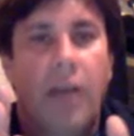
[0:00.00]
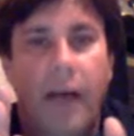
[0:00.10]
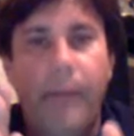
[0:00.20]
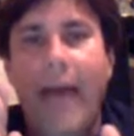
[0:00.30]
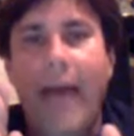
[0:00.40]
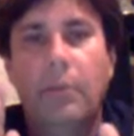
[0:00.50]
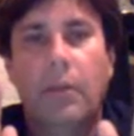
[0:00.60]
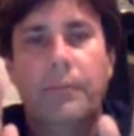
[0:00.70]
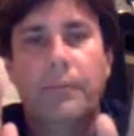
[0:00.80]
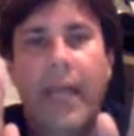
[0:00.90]
a
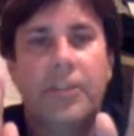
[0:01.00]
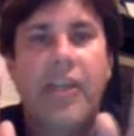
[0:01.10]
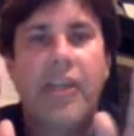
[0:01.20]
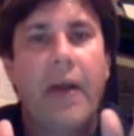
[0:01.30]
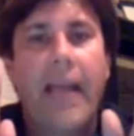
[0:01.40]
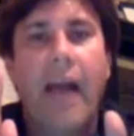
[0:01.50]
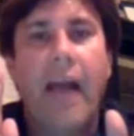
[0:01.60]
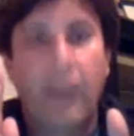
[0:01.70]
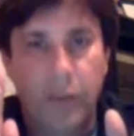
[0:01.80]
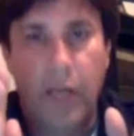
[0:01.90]
Bible, and shouting
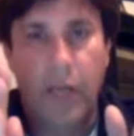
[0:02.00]
hallelujah.